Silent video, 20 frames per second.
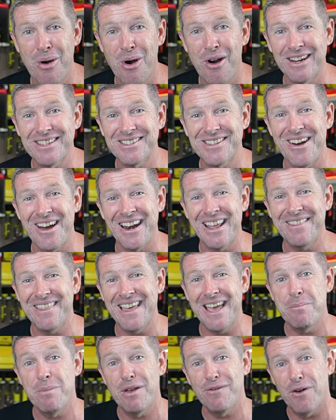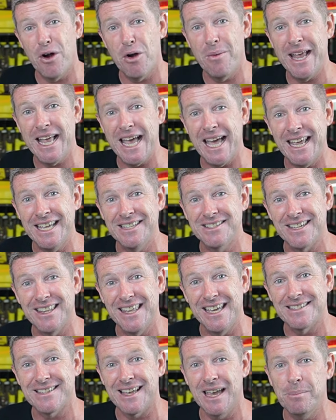more exciting thing before we get into
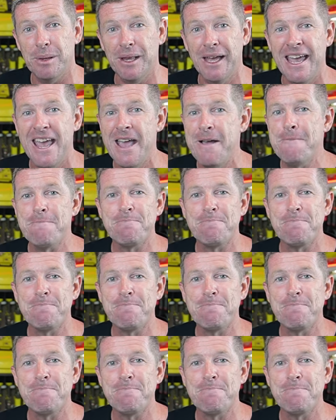the assembly.